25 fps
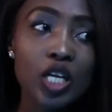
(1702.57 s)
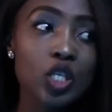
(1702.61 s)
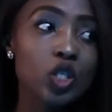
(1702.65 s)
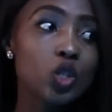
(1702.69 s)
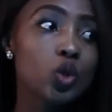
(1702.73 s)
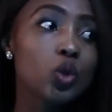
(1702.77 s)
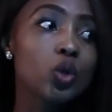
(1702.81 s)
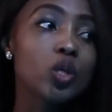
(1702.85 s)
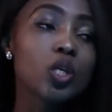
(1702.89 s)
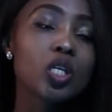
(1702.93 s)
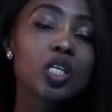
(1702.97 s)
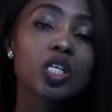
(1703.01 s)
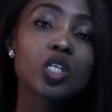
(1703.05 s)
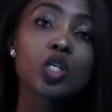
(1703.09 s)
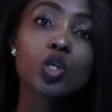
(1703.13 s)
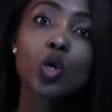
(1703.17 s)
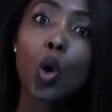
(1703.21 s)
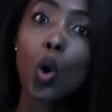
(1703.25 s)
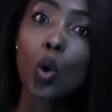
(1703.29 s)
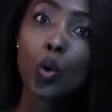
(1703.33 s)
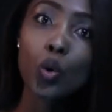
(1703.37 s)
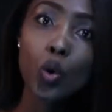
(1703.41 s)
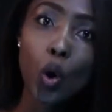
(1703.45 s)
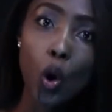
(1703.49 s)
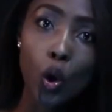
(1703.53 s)
to
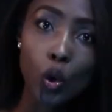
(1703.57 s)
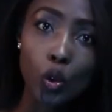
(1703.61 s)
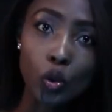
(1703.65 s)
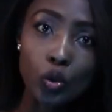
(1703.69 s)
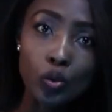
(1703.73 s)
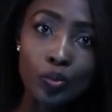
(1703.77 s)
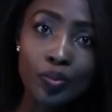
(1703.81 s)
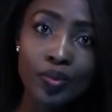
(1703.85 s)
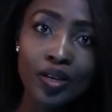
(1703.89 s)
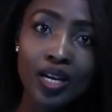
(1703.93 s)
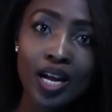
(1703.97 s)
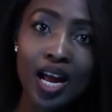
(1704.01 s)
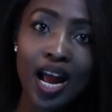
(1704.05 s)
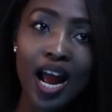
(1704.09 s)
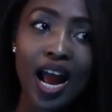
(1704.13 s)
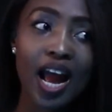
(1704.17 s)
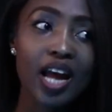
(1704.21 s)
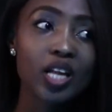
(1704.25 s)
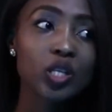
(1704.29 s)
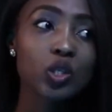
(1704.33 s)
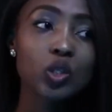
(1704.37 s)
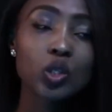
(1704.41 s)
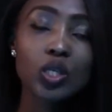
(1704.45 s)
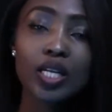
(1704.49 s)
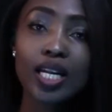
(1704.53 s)
go home
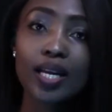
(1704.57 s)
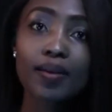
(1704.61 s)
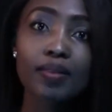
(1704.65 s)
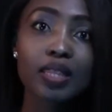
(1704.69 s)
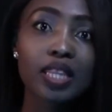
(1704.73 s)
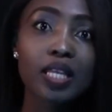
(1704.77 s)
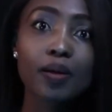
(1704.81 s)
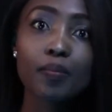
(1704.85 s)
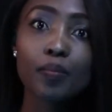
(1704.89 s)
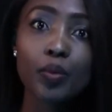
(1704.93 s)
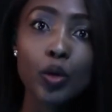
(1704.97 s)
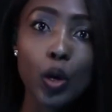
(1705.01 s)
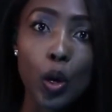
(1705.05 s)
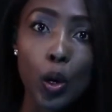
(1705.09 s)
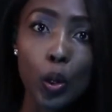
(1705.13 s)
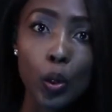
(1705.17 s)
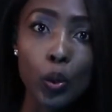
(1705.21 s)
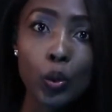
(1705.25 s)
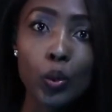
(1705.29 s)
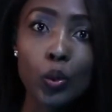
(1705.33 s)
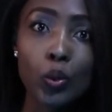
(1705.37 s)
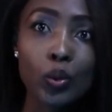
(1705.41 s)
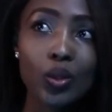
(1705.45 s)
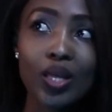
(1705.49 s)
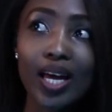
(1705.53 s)
and to let them
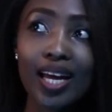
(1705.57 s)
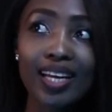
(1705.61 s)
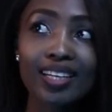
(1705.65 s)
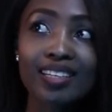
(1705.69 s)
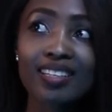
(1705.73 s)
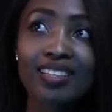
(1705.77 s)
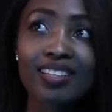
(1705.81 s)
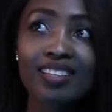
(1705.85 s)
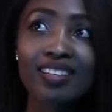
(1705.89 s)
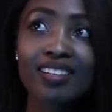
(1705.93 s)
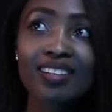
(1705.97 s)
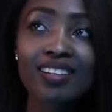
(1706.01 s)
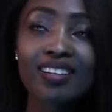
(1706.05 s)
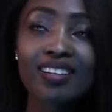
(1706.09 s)
know that